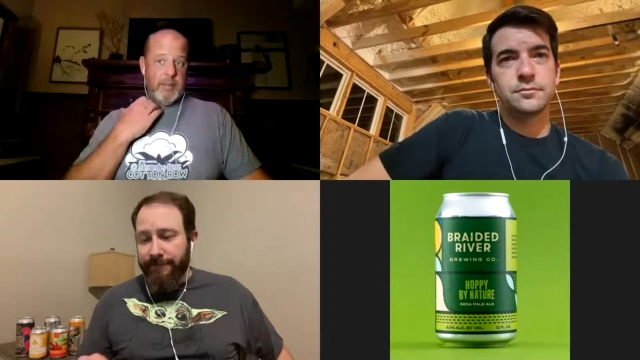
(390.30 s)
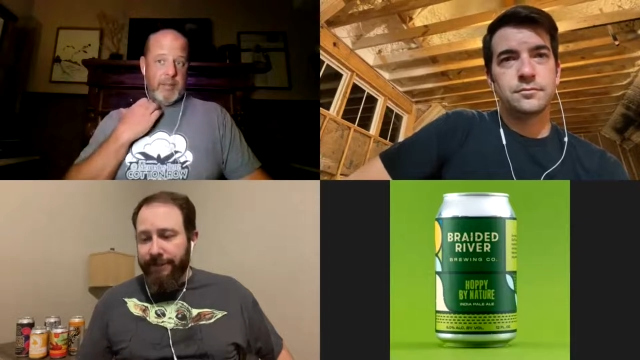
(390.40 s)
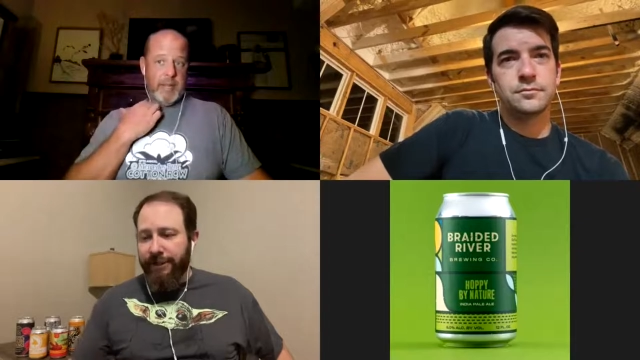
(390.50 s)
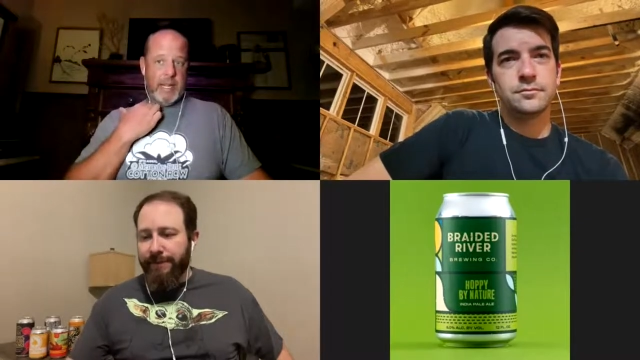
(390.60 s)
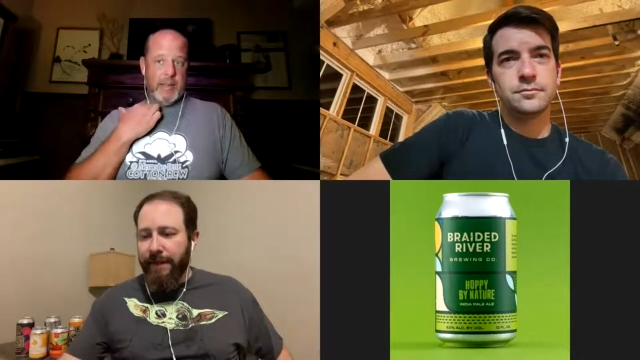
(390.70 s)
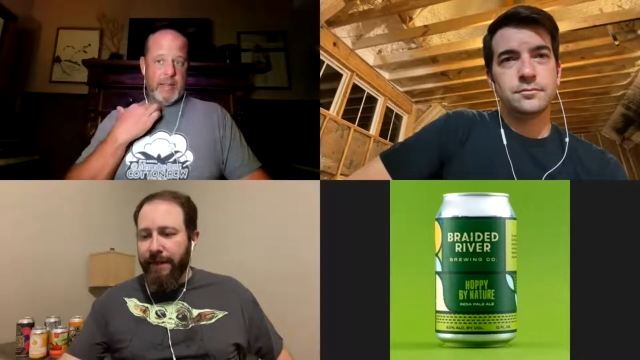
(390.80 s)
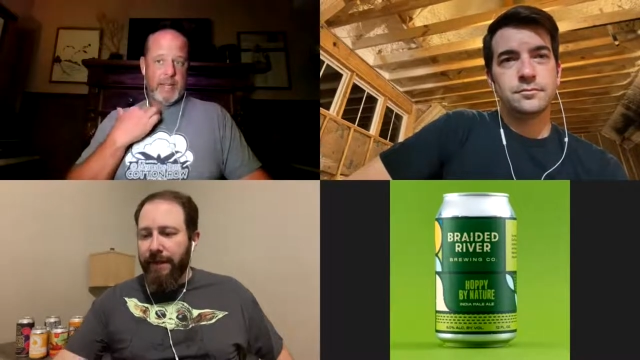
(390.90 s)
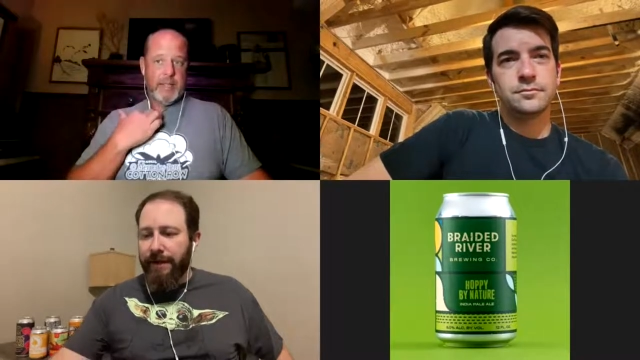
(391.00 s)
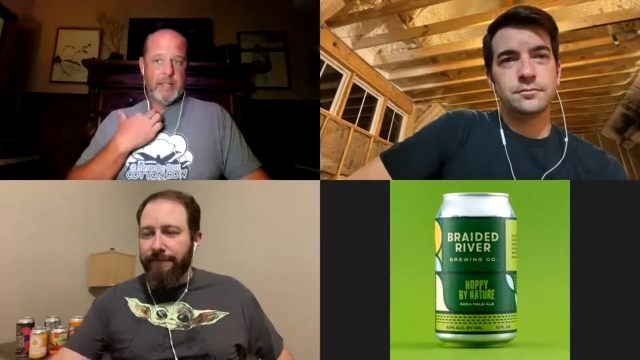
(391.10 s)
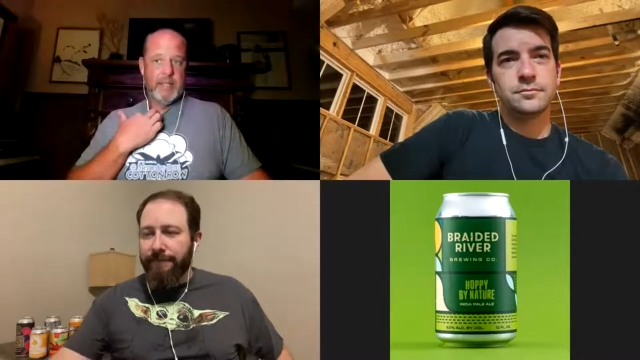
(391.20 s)
Speaker 1: I've, excuse me. I've
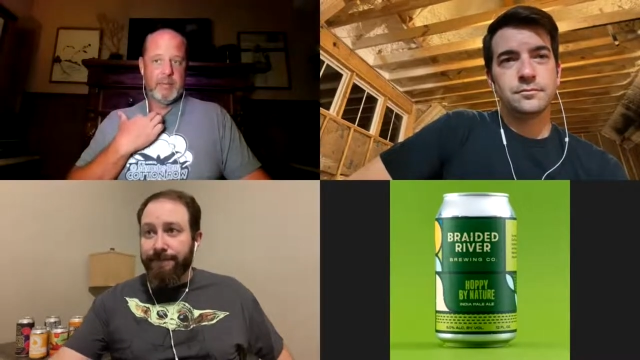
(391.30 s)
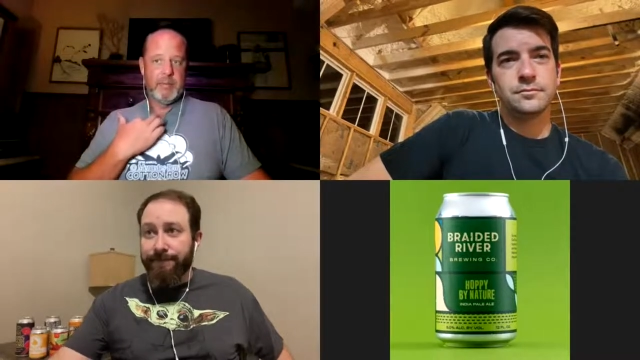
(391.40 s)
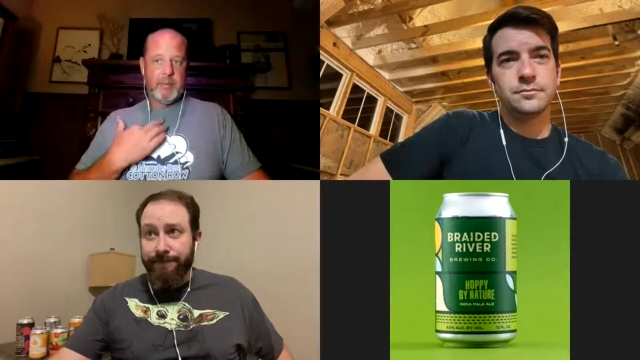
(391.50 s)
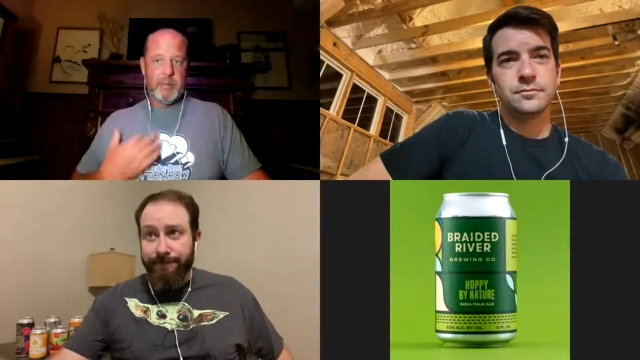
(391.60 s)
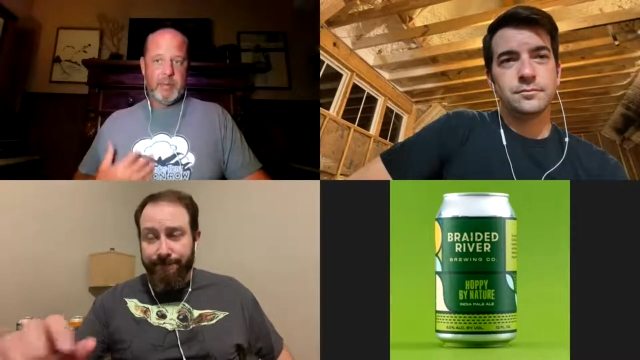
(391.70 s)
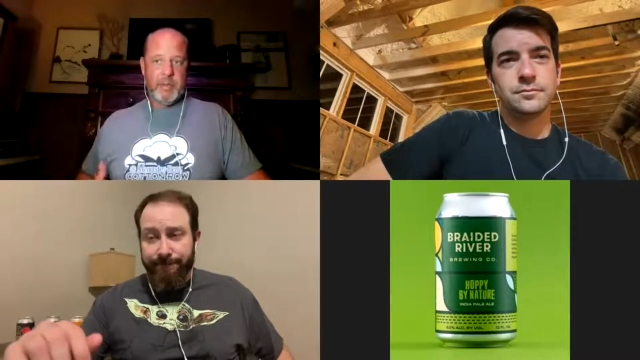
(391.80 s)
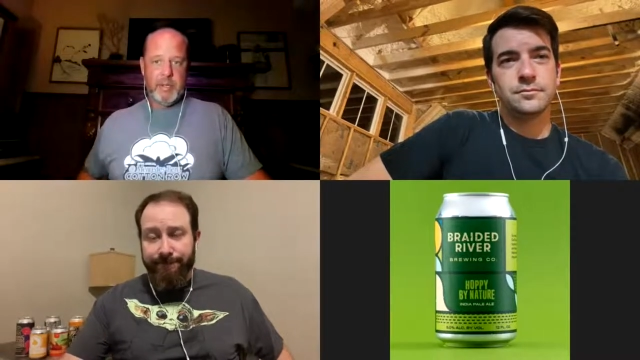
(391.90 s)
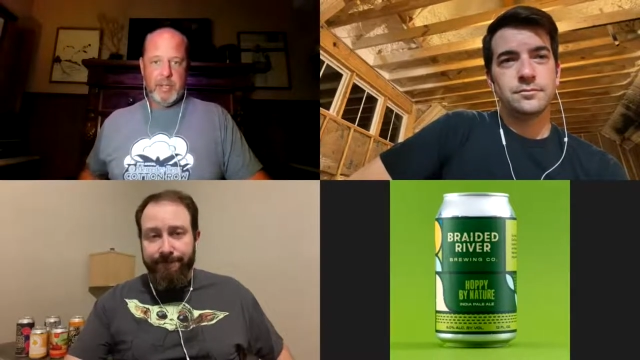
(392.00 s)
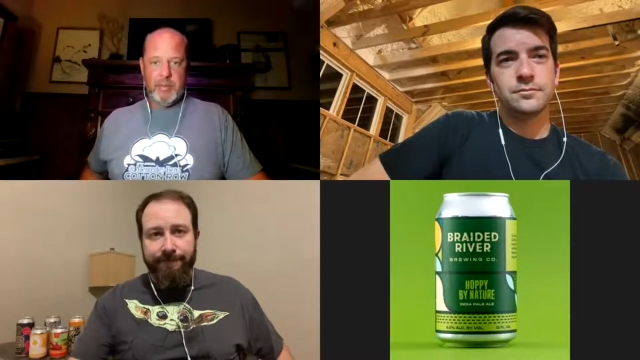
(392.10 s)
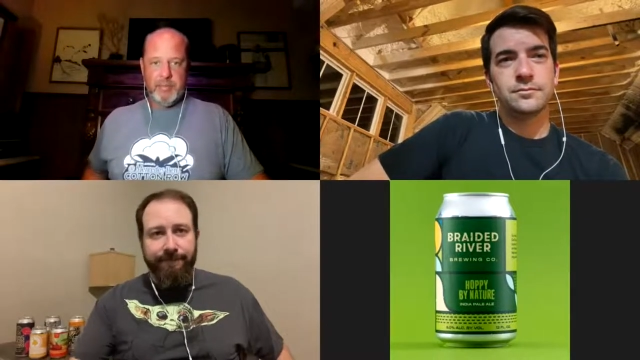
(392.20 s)
had uh, this
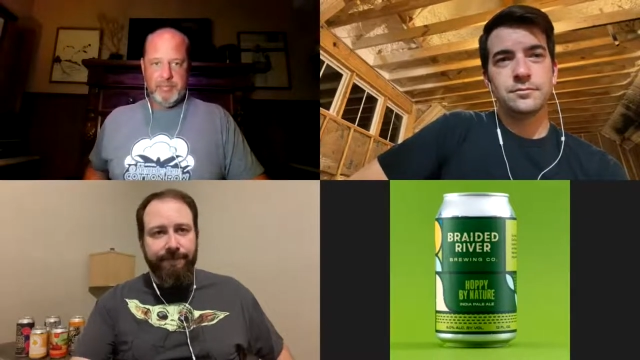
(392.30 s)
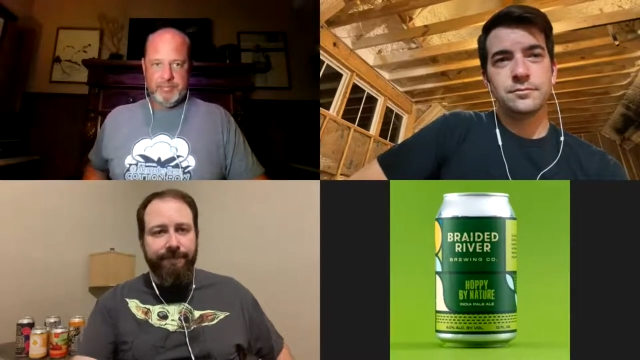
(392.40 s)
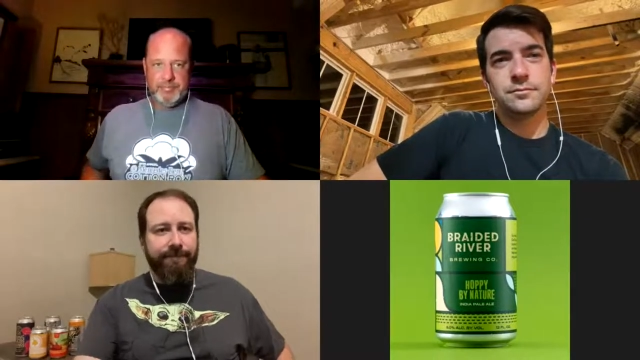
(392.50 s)
before. Um,